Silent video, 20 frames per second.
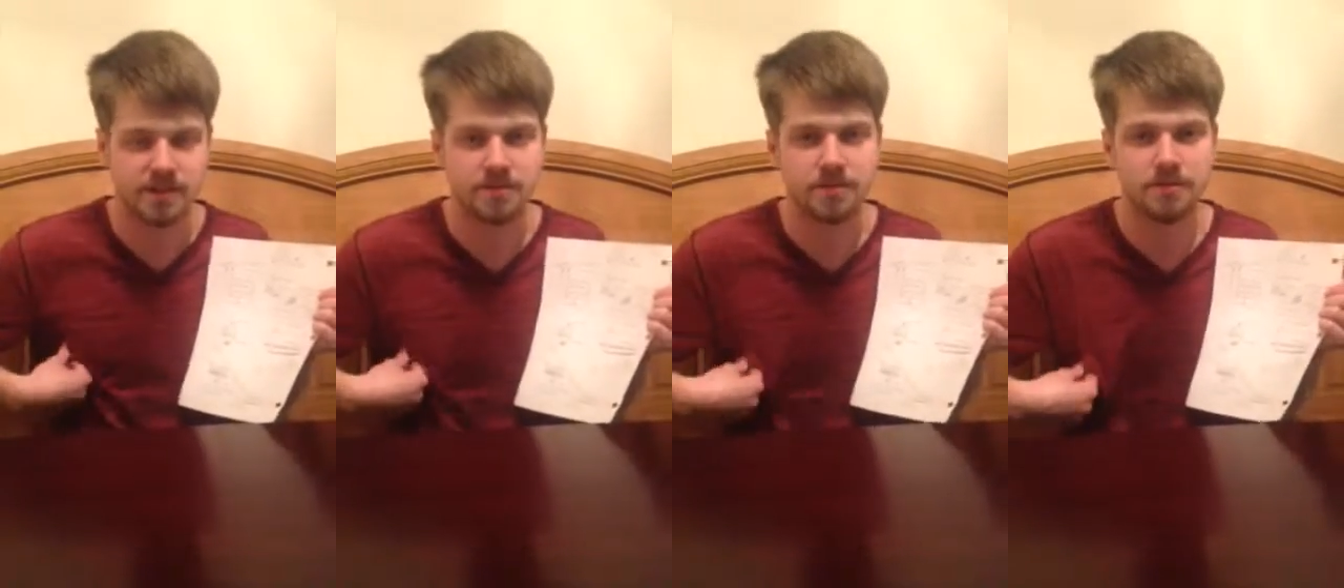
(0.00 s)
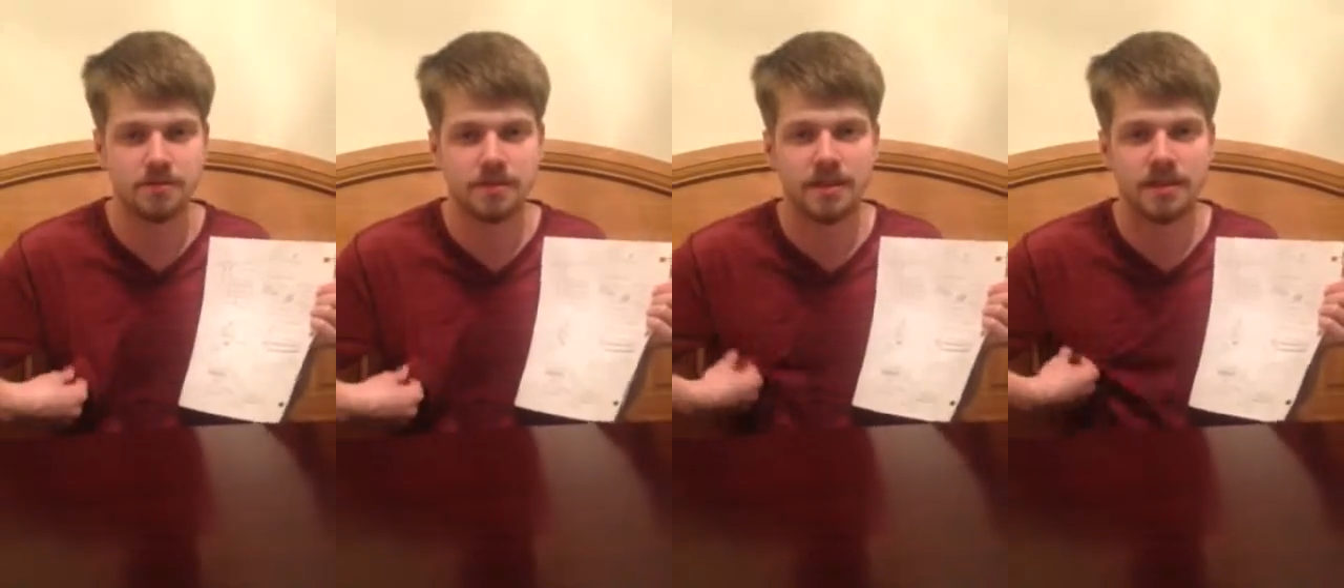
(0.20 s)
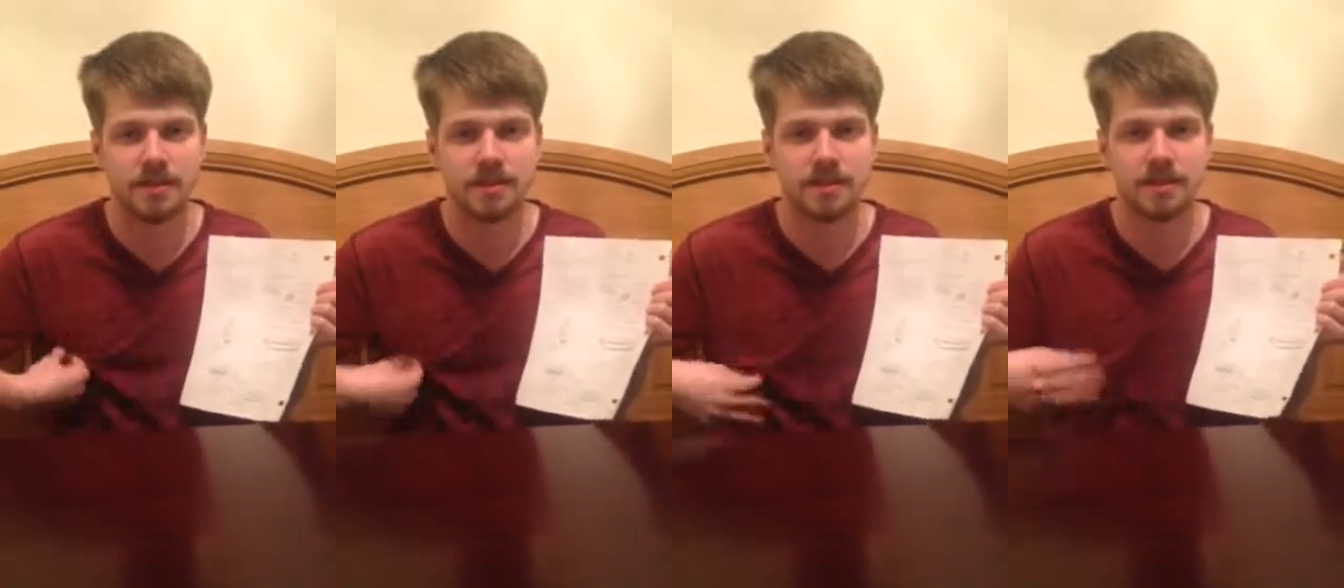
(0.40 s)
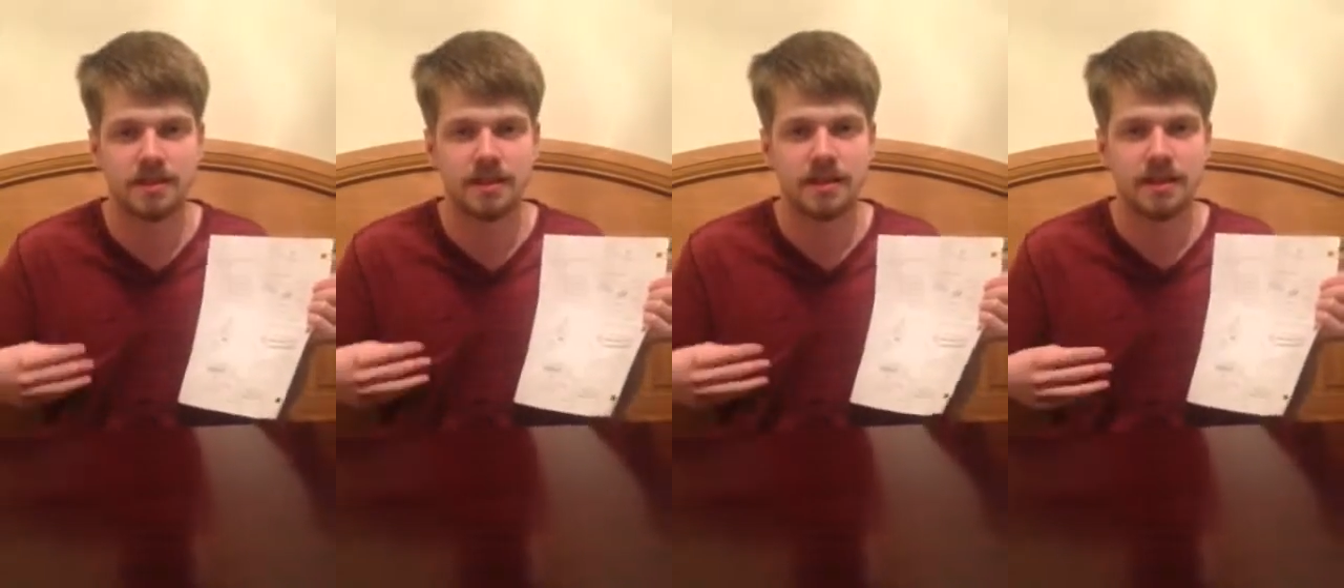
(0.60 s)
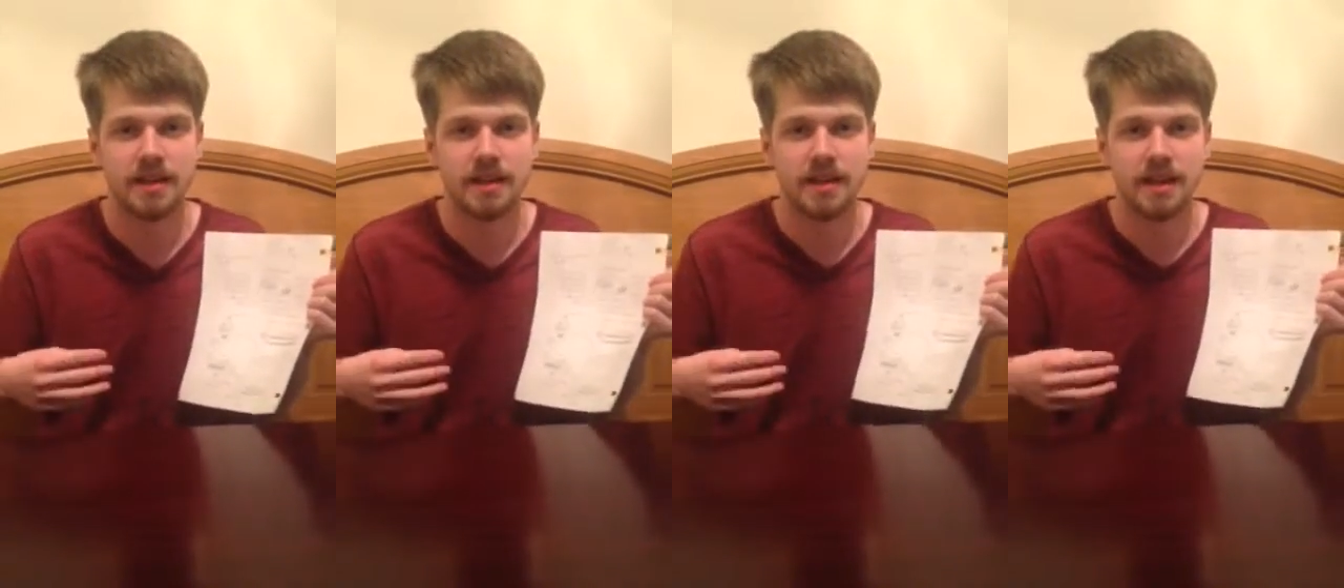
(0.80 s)
If you wanted
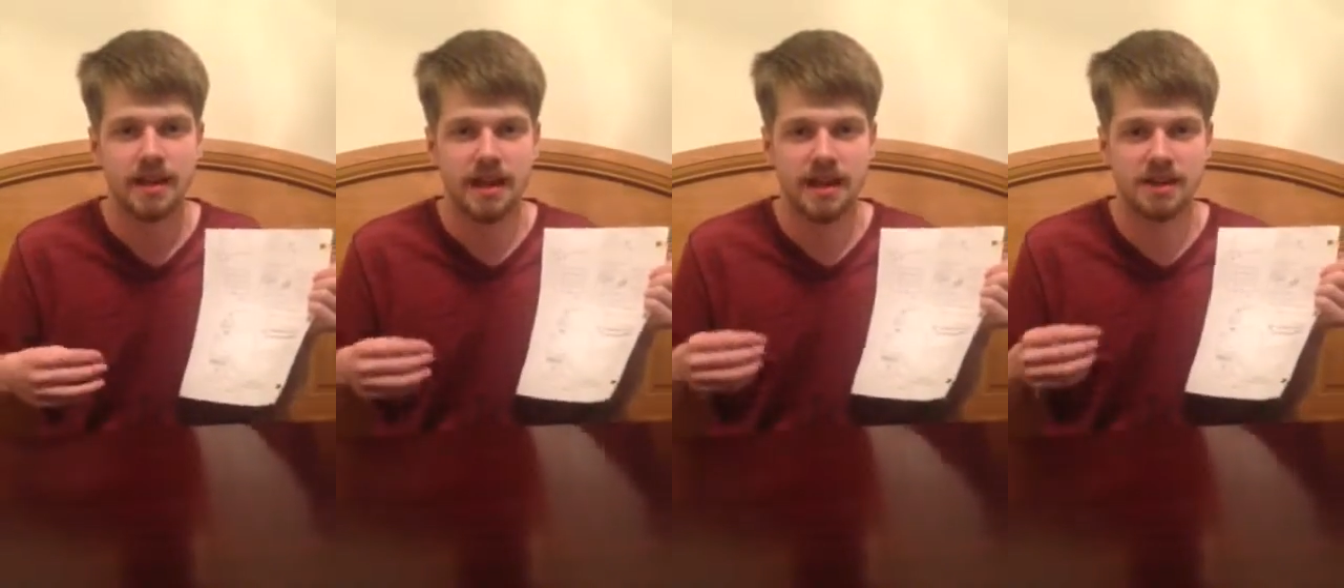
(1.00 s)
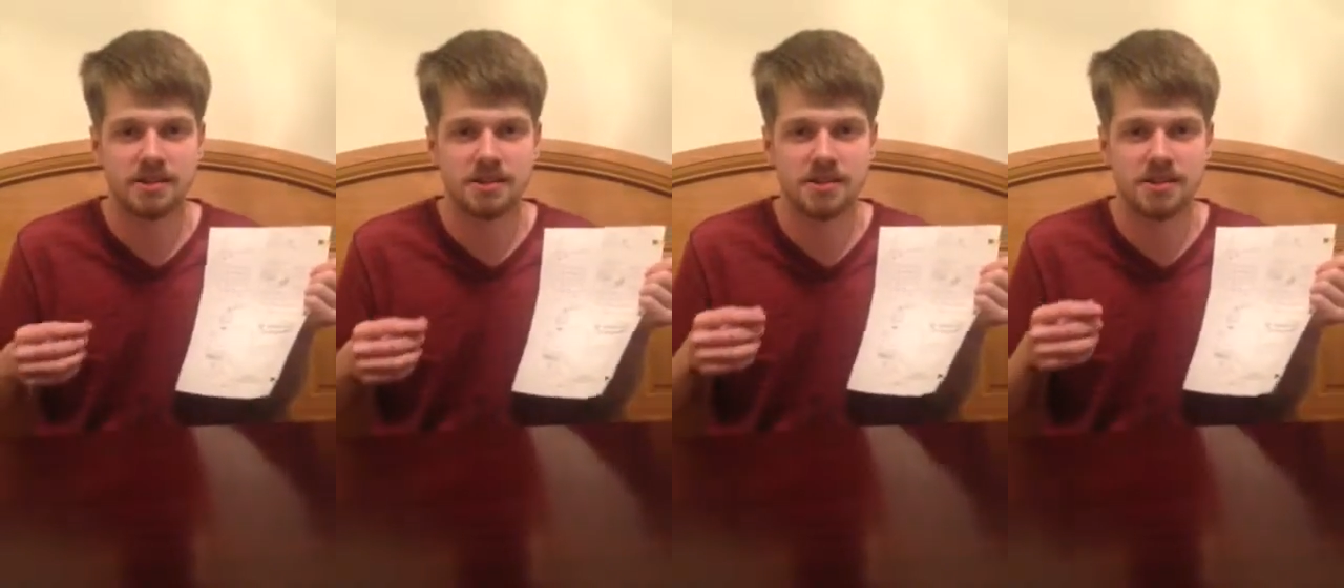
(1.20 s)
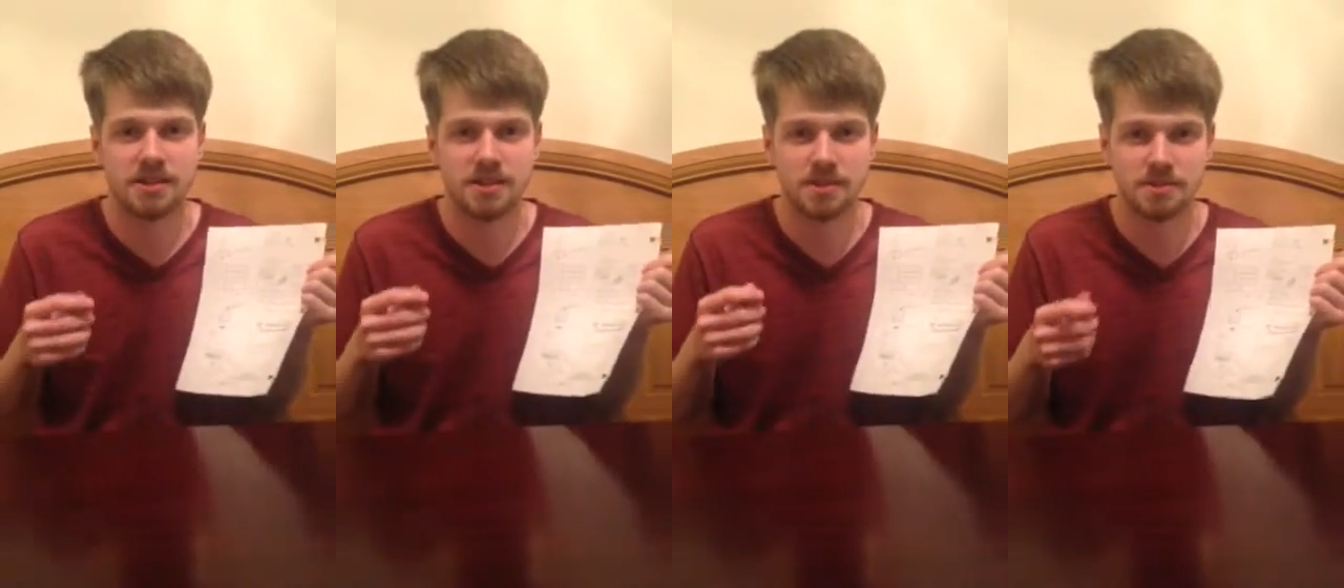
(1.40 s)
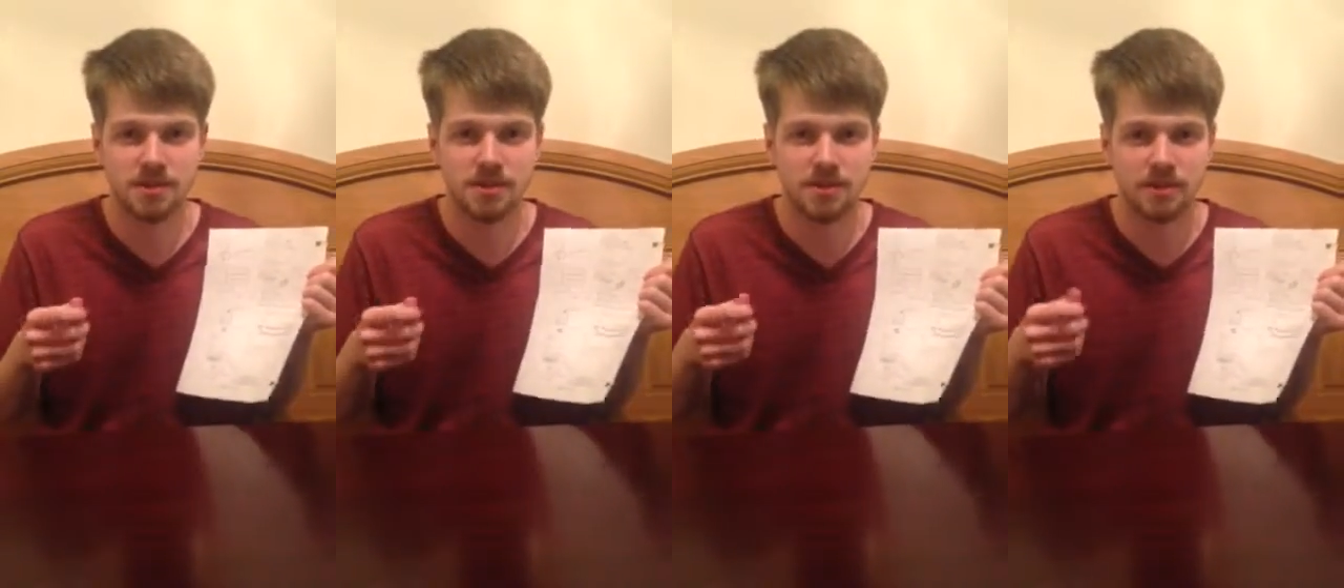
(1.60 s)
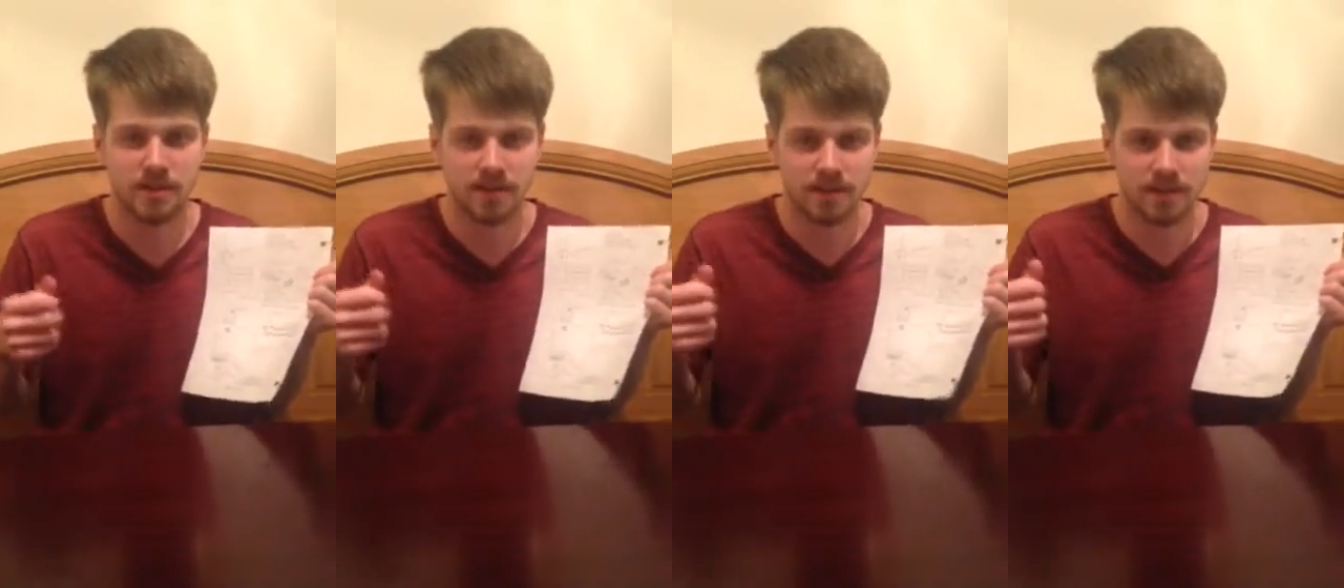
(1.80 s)
to actually
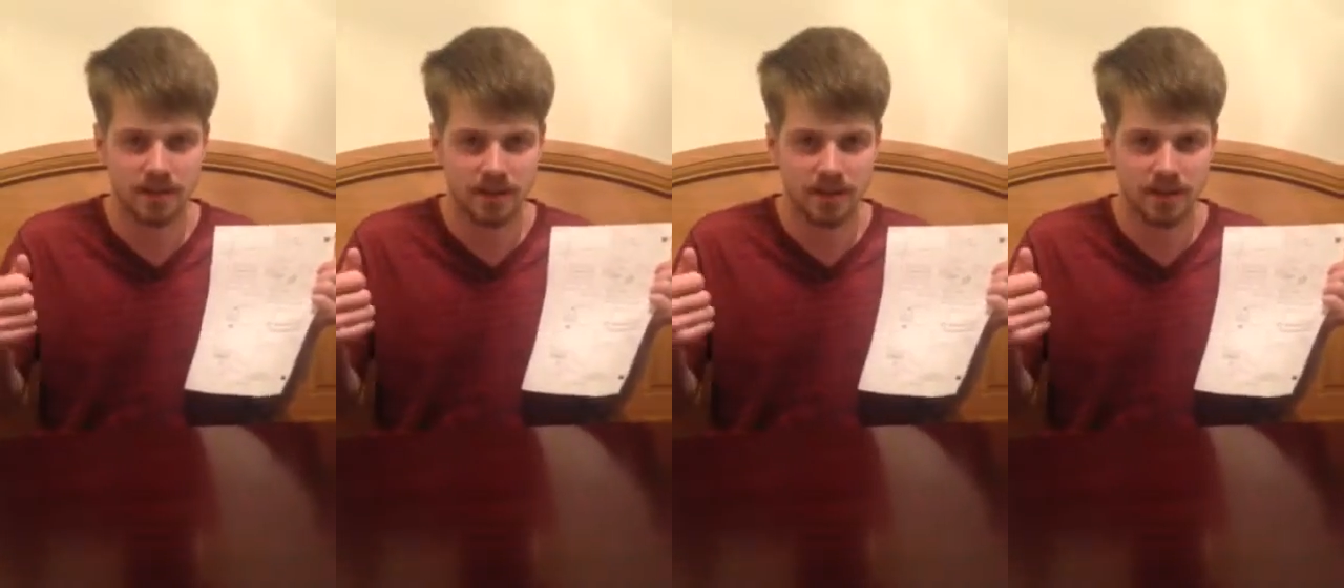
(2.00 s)
smoke